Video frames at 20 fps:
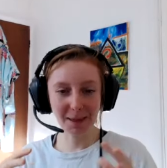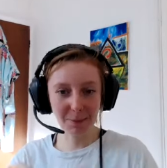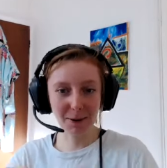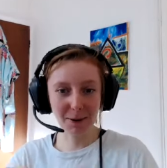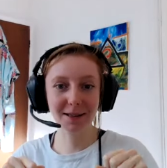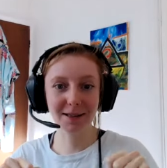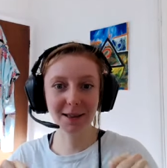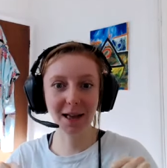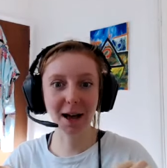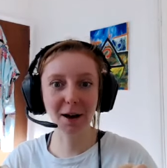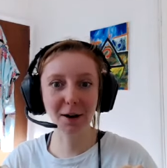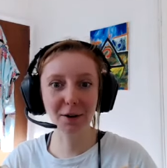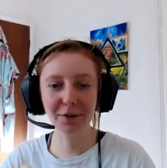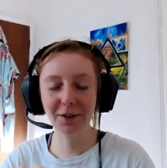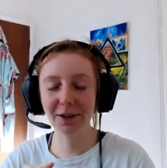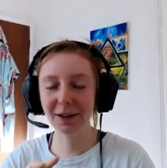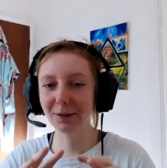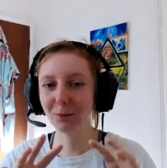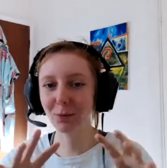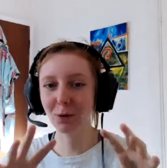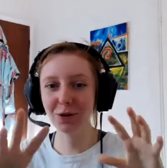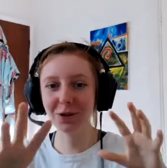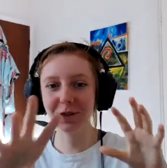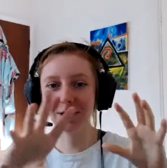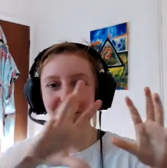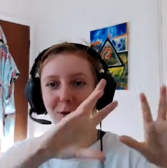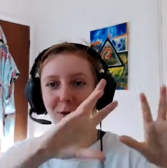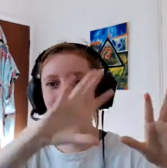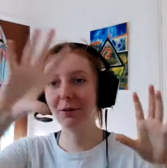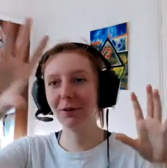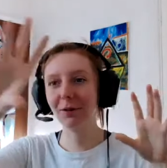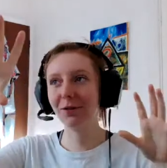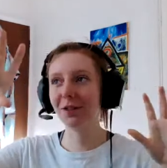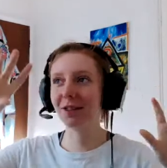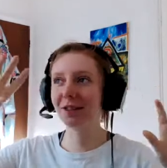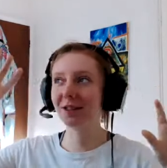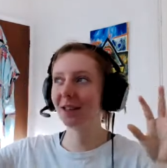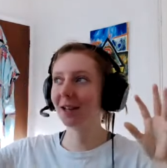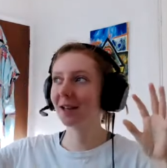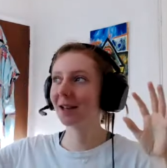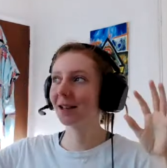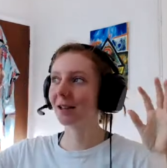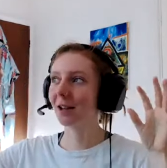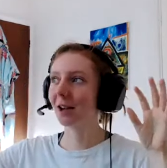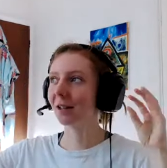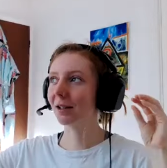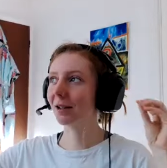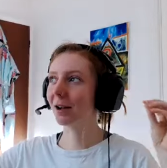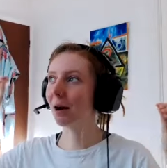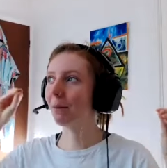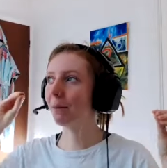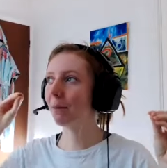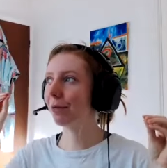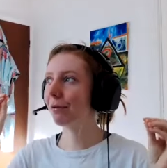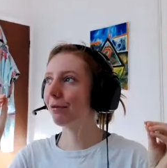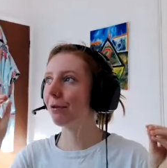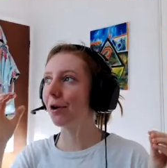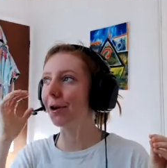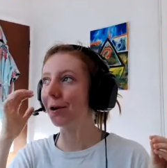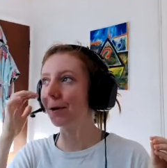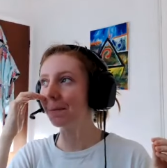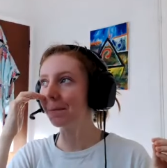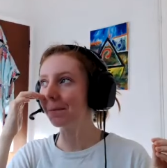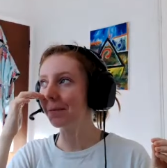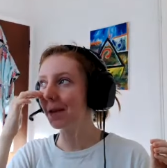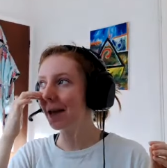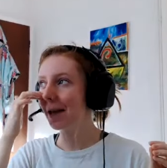myself and watching all of these things kind of come through